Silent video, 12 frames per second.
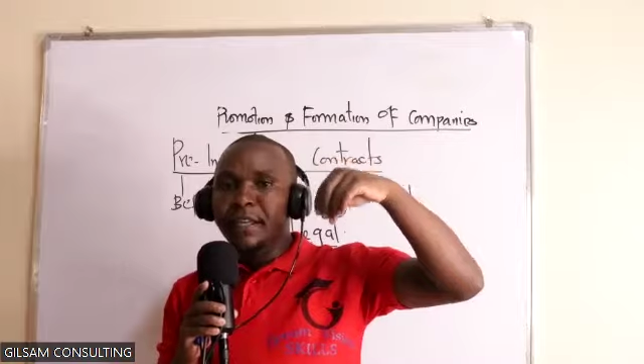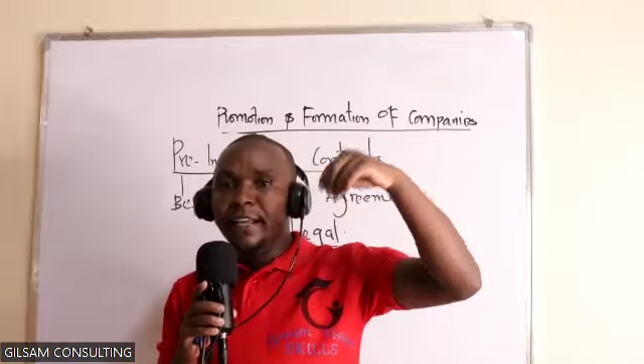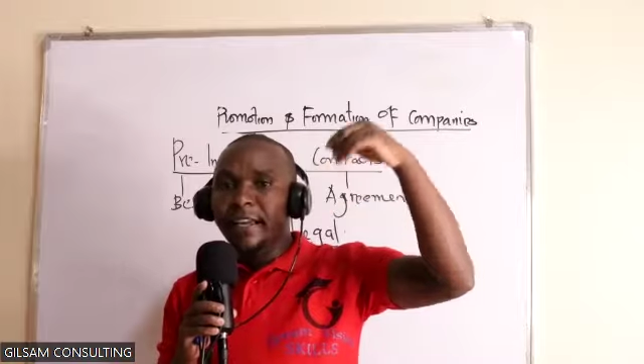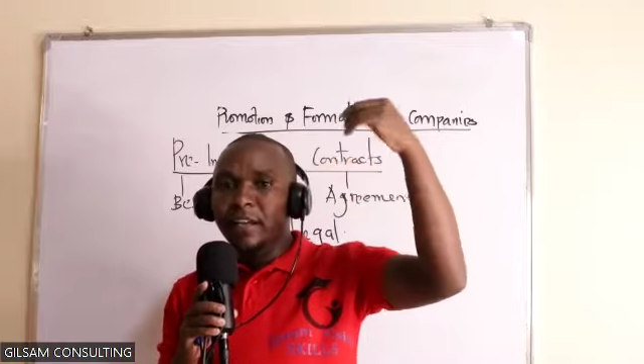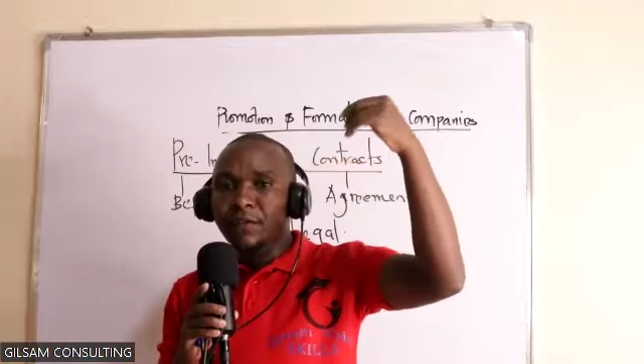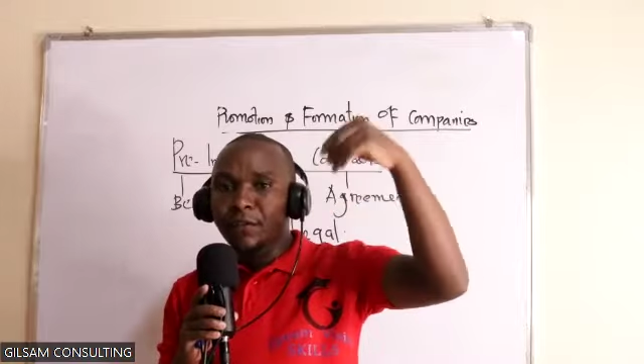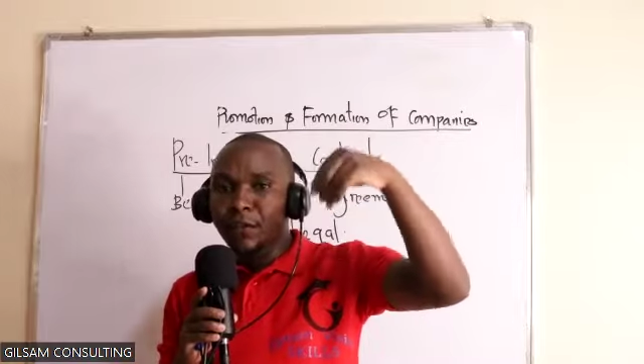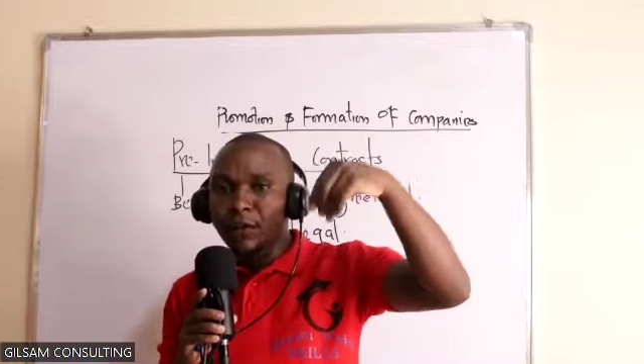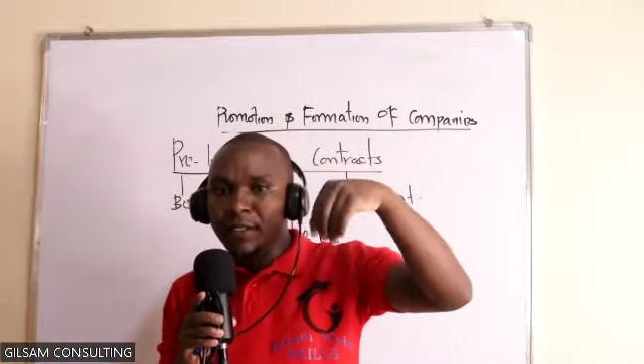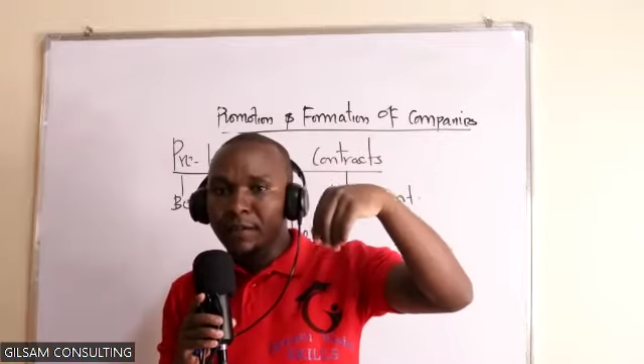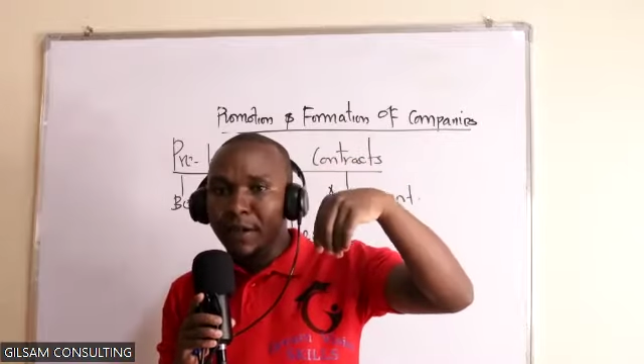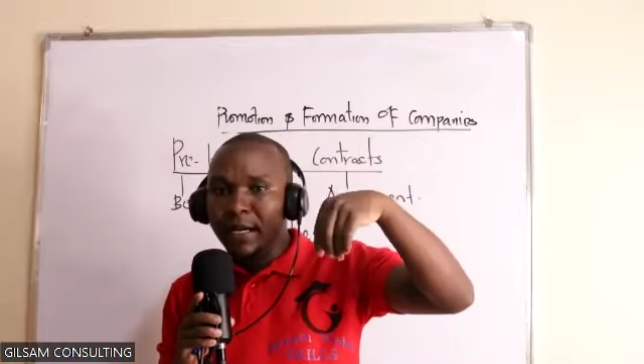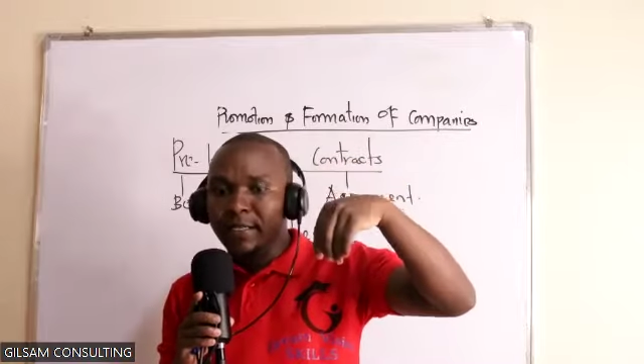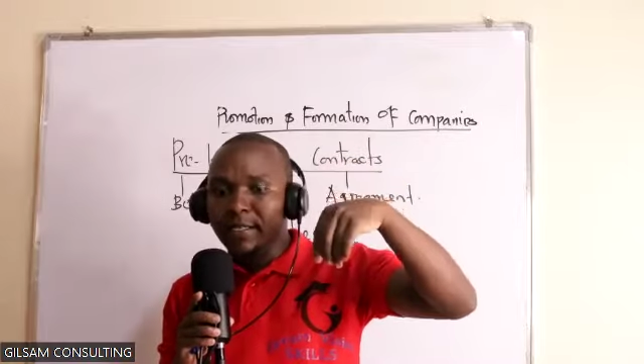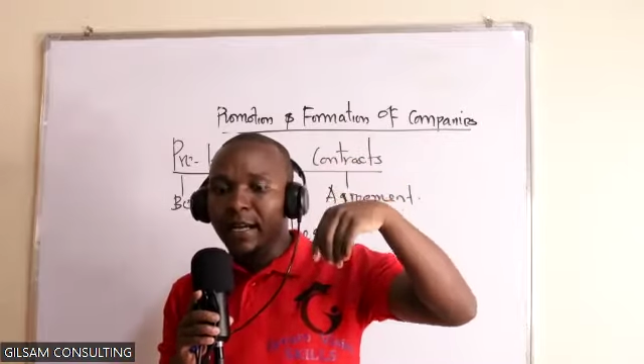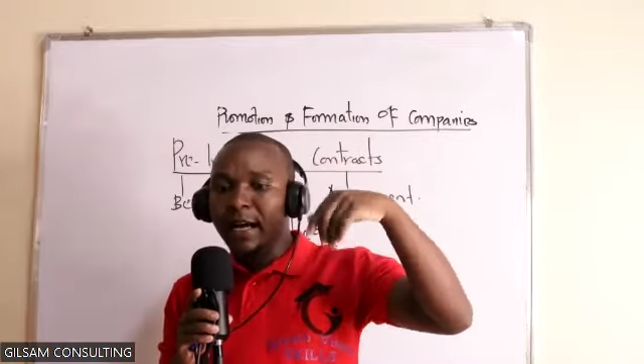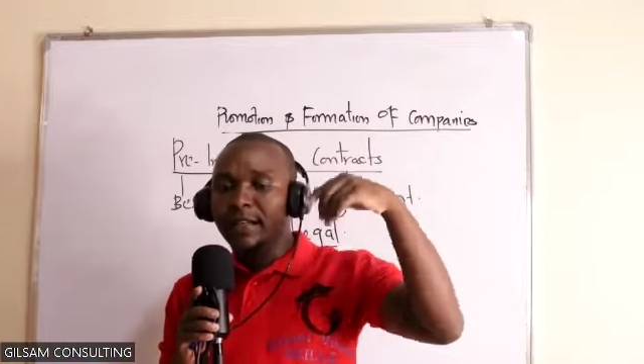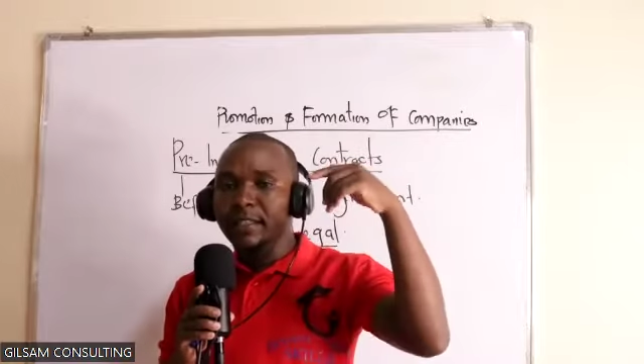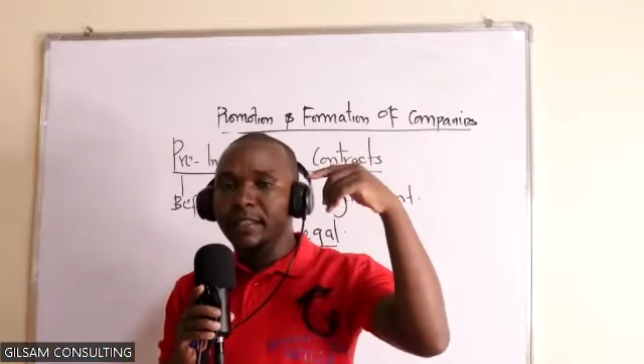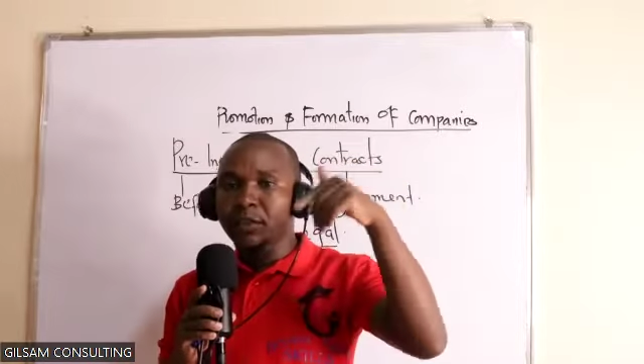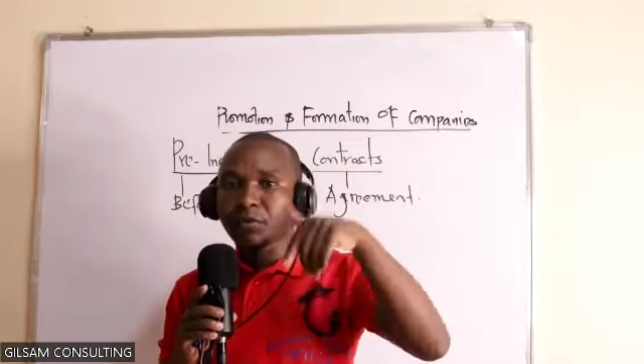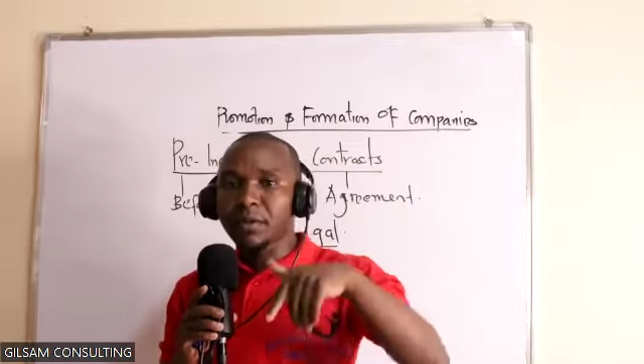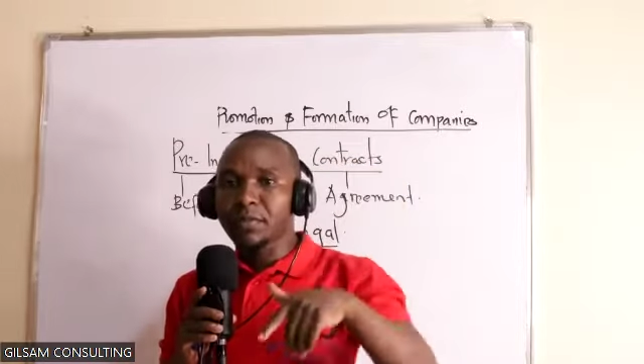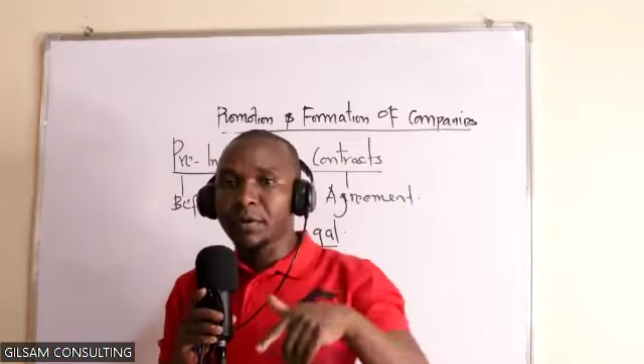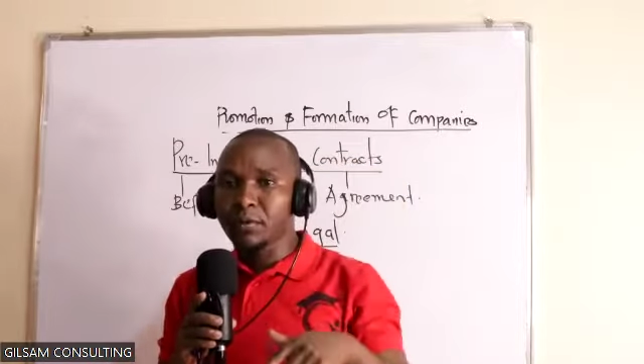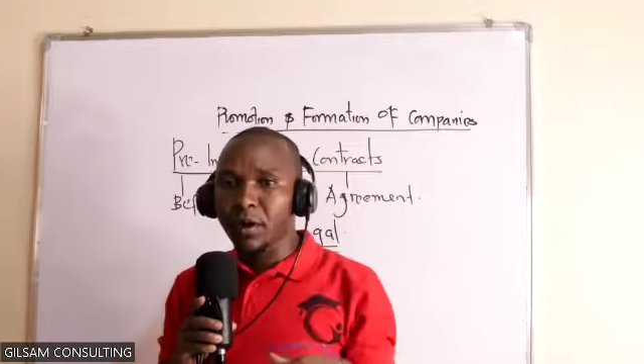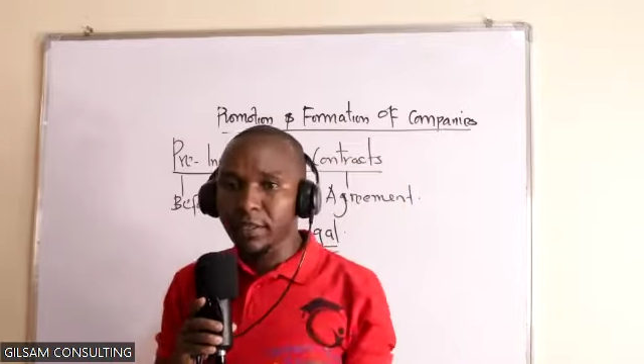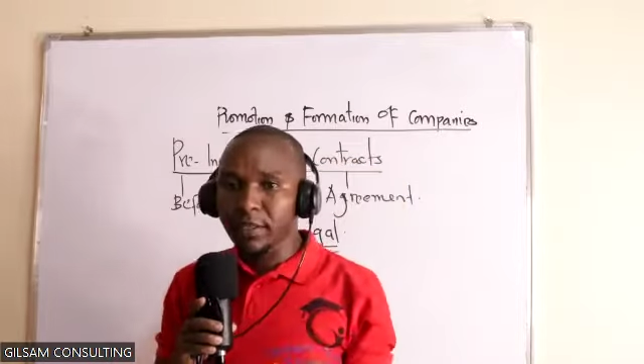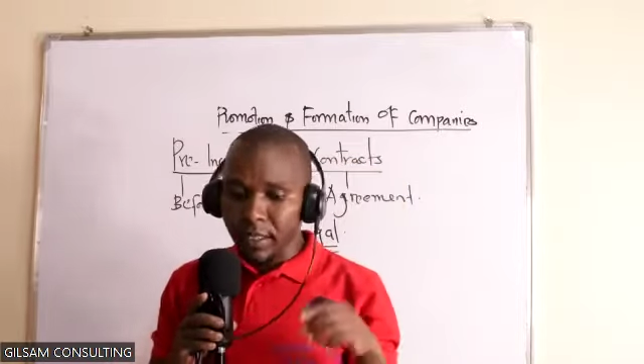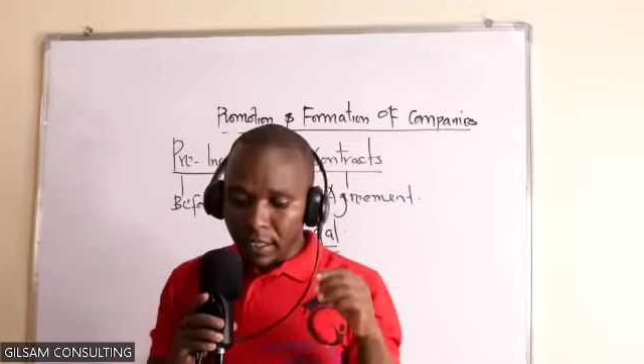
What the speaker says: reinforced back and it will be what?